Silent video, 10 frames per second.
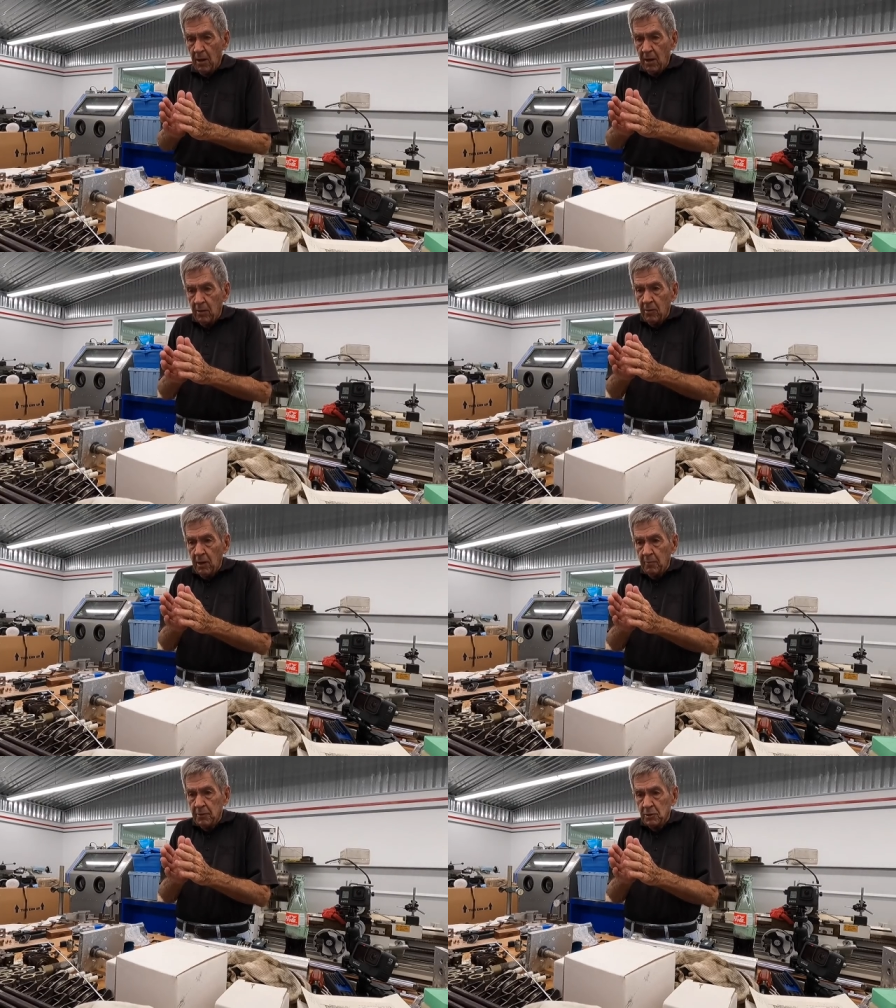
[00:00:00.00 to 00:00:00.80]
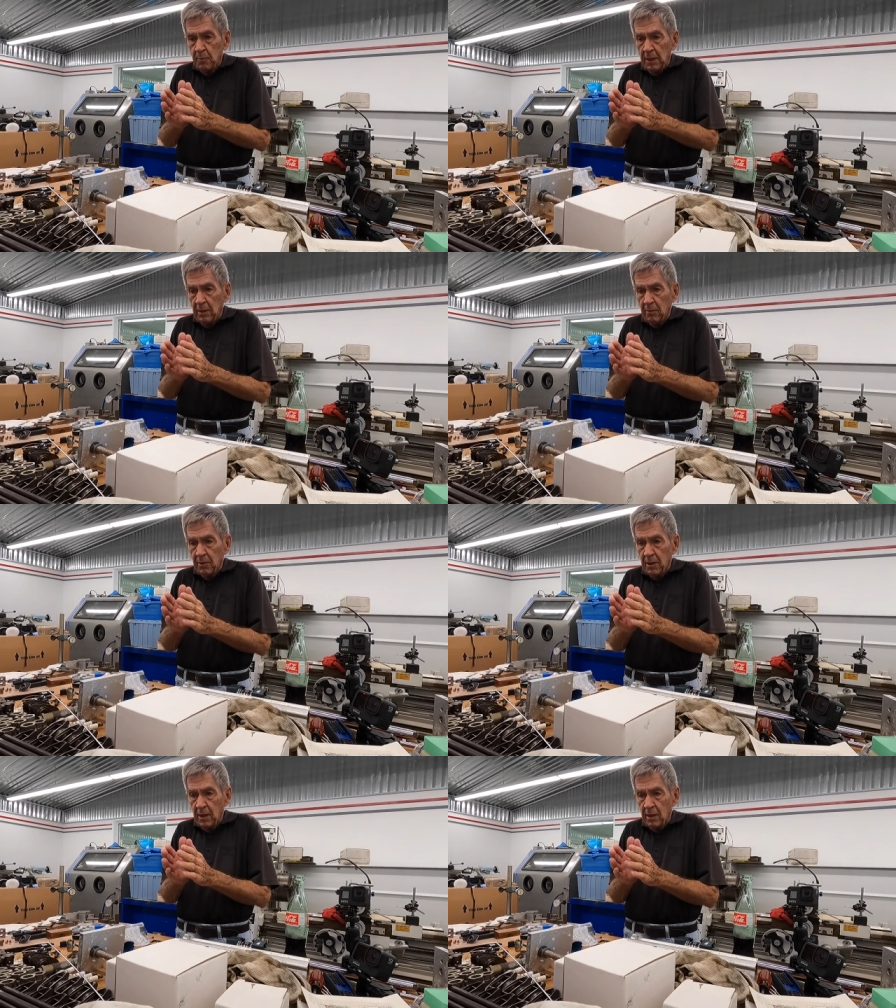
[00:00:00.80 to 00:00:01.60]
and you get up to speed on the
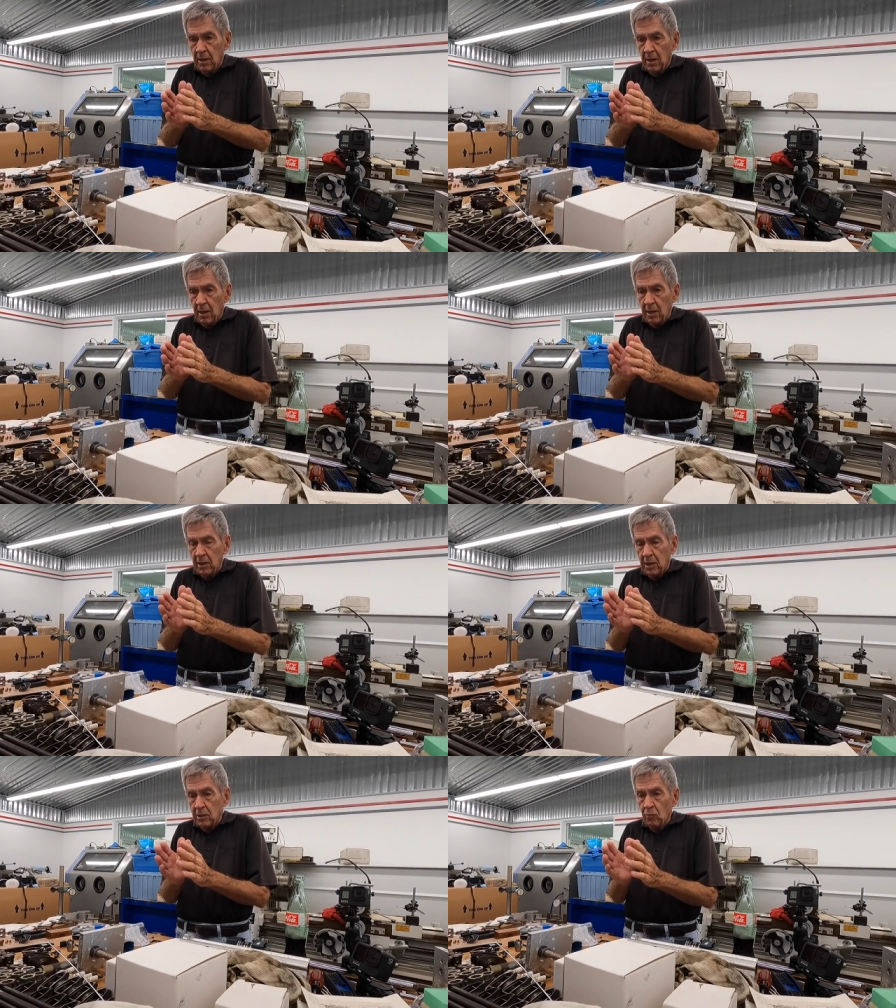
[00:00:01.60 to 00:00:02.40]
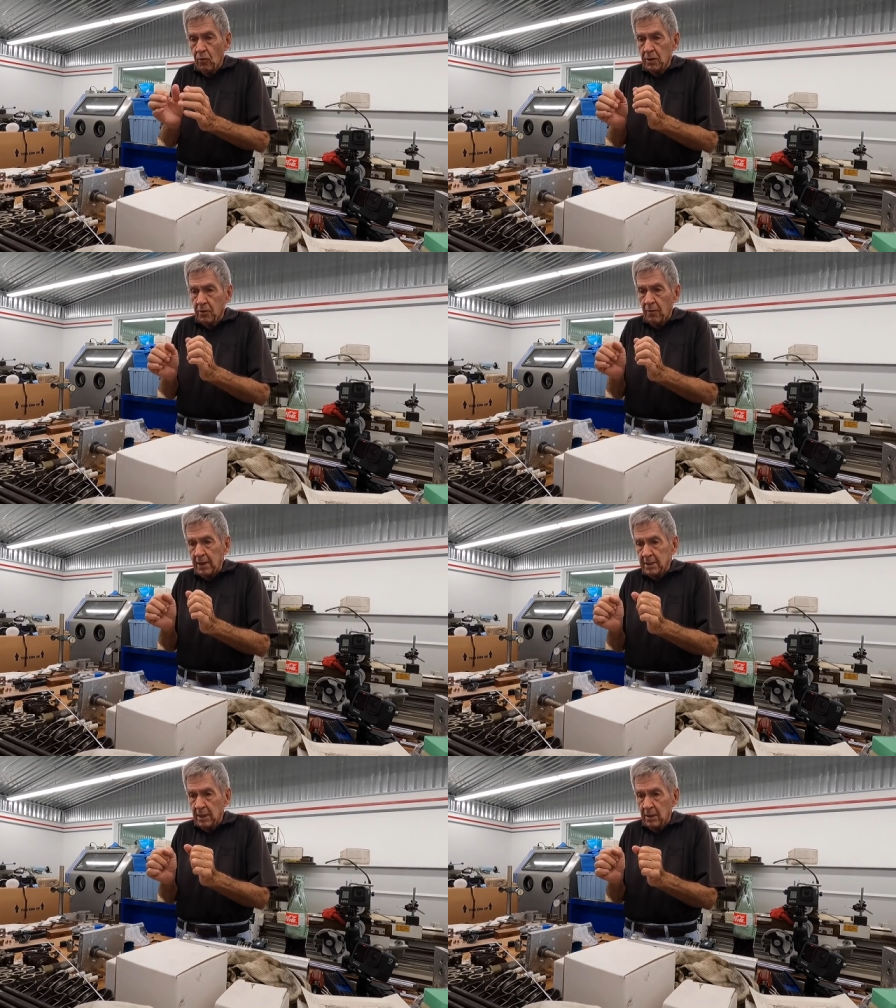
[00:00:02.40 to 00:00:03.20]
thing and and you want to
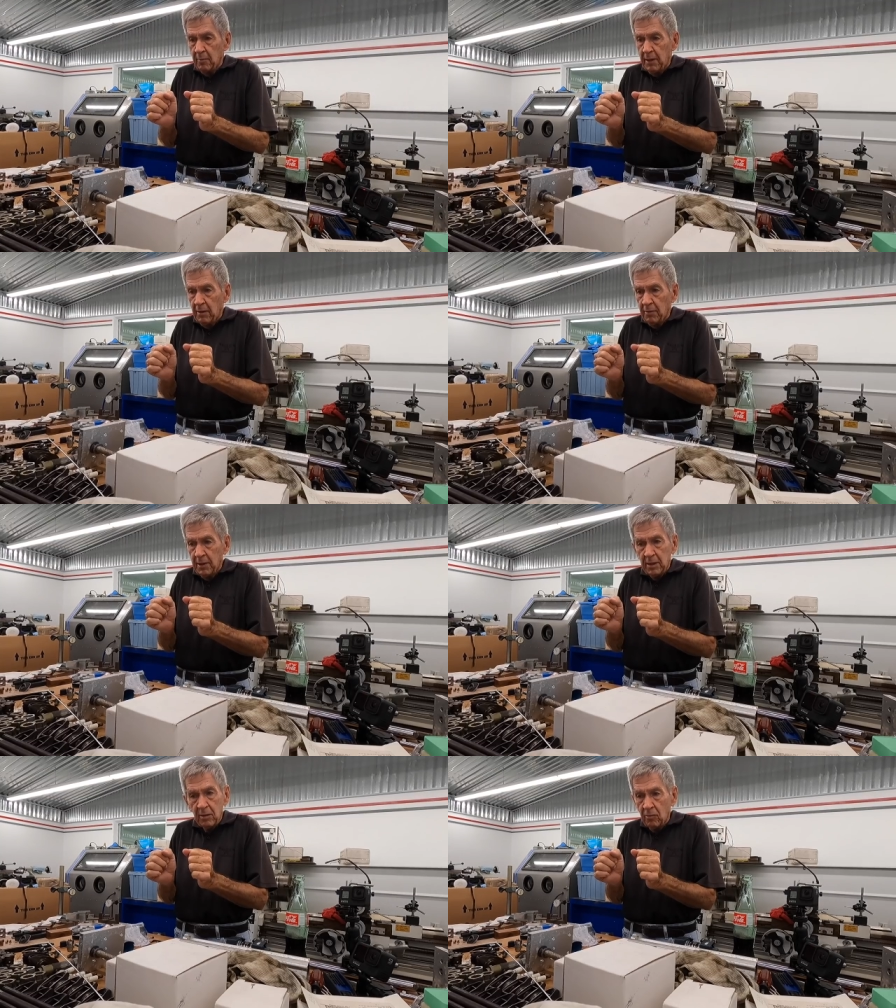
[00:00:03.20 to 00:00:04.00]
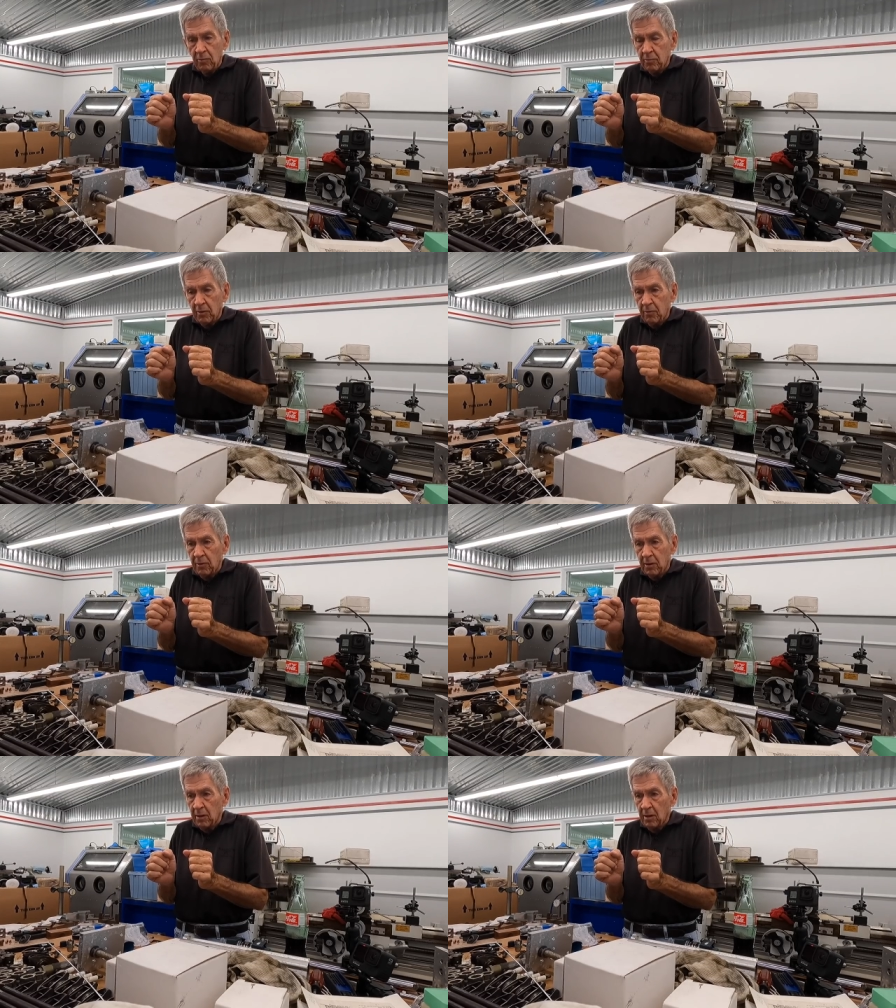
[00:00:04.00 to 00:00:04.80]
correct it a little bit on the thing. No, don't do
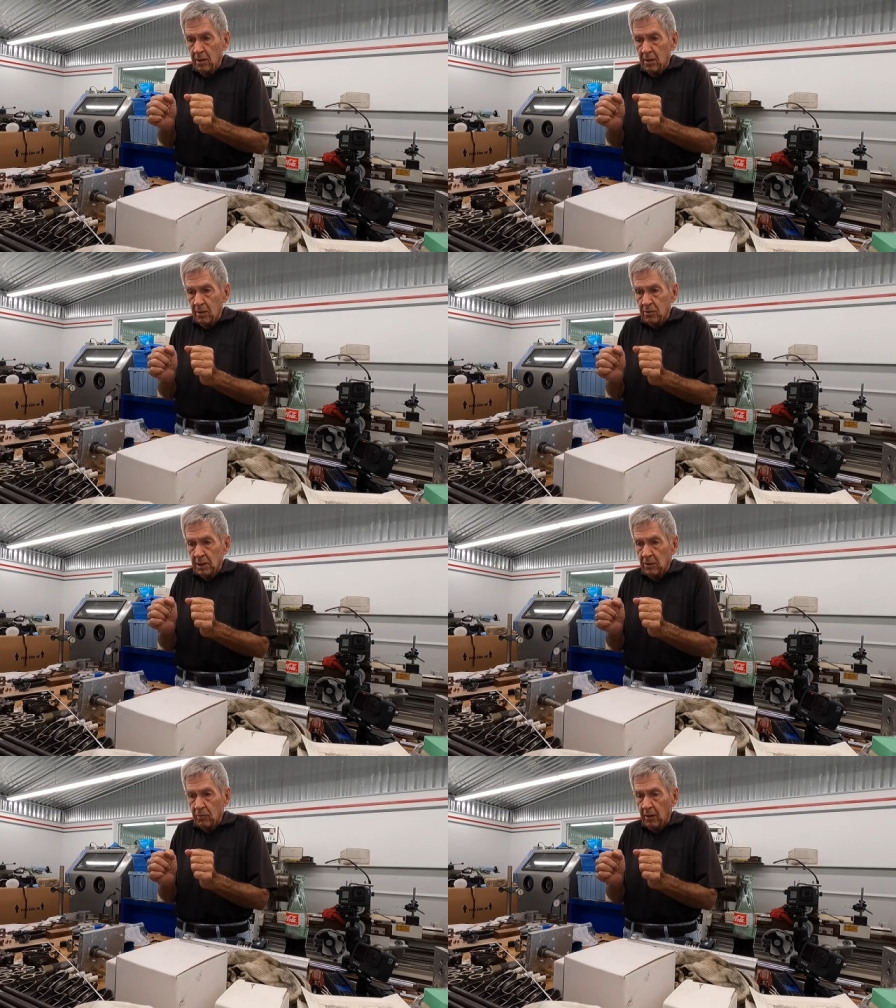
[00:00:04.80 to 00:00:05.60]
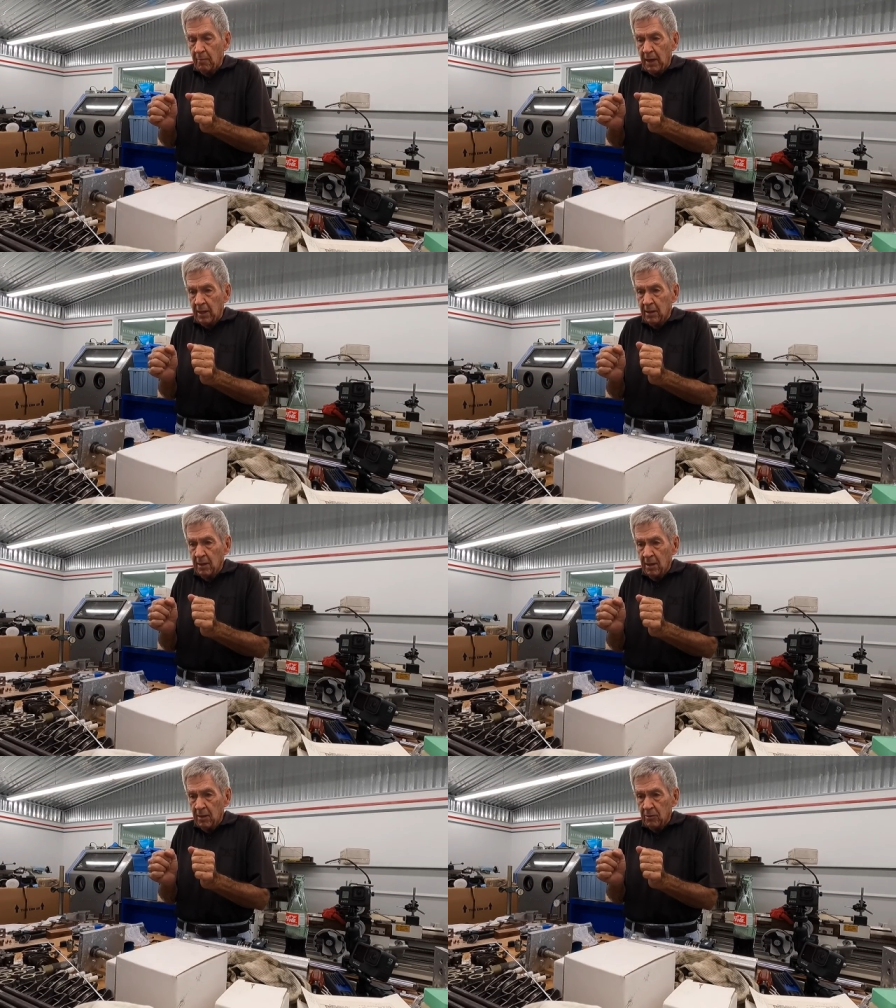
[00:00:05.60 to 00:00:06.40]
it because ain't no comeback.
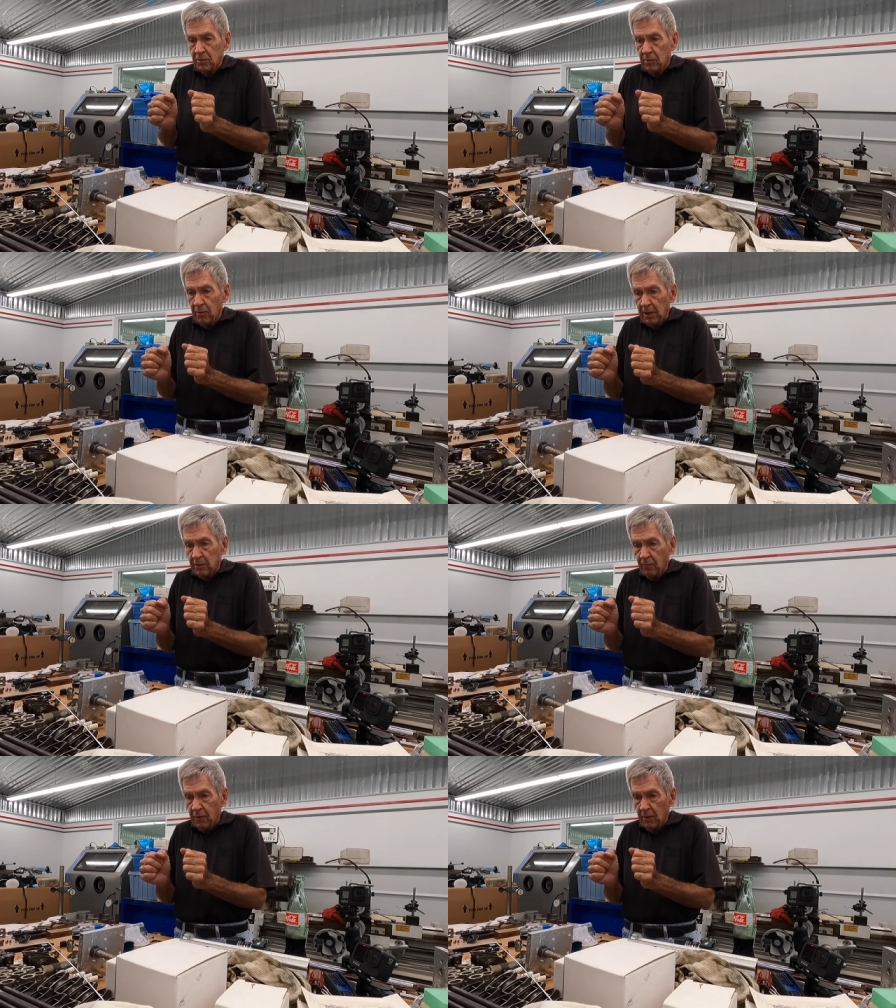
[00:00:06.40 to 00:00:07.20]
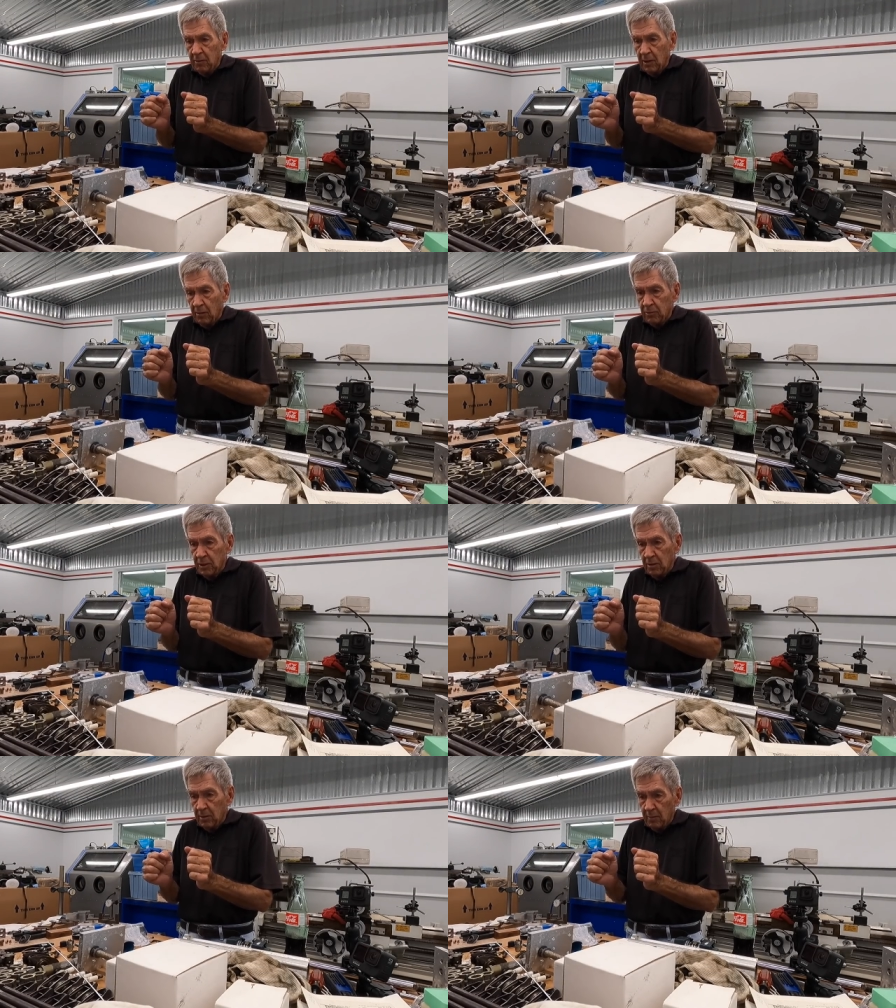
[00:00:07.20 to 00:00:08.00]
Because you correct over here and it goes
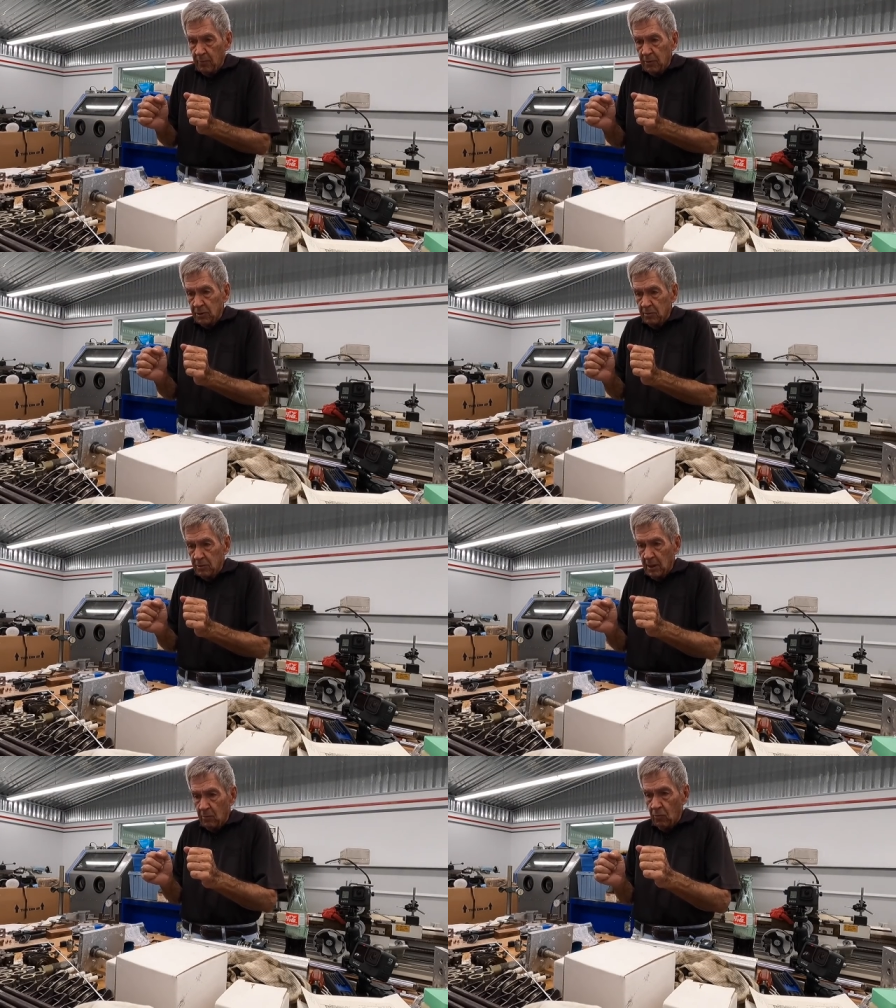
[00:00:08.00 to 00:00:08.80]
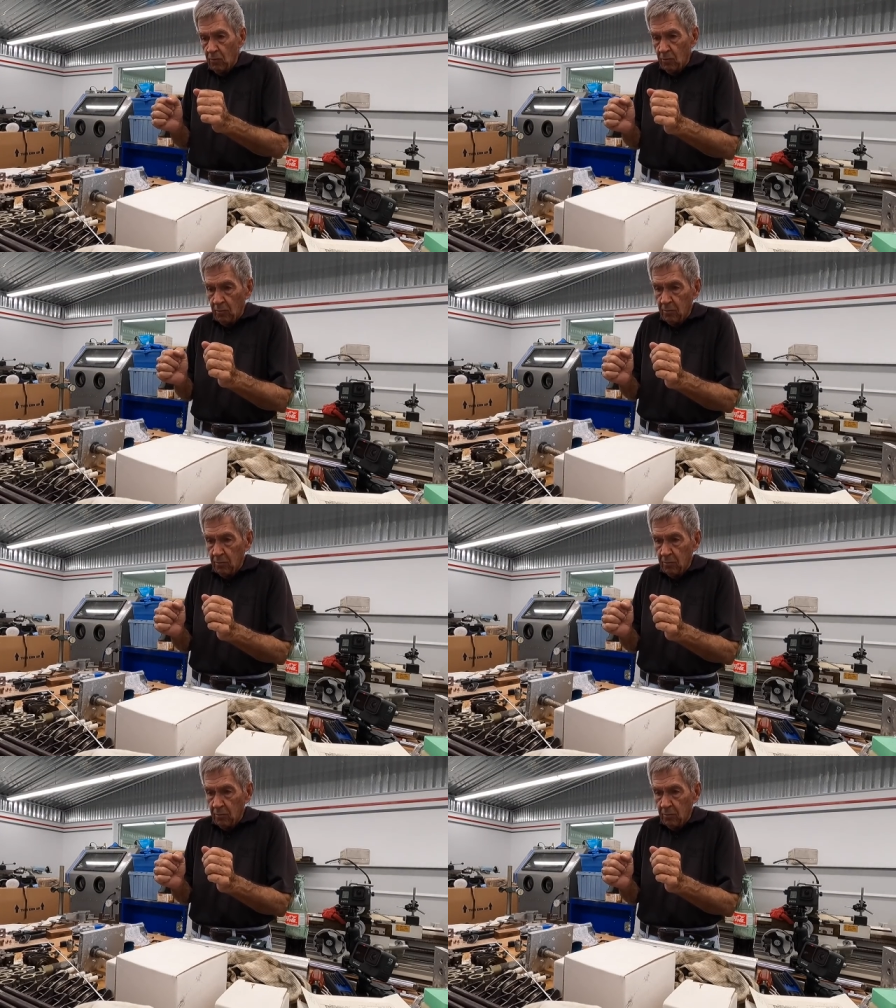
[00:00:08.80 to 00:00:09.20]
here and then pretty soon it's like, whoa,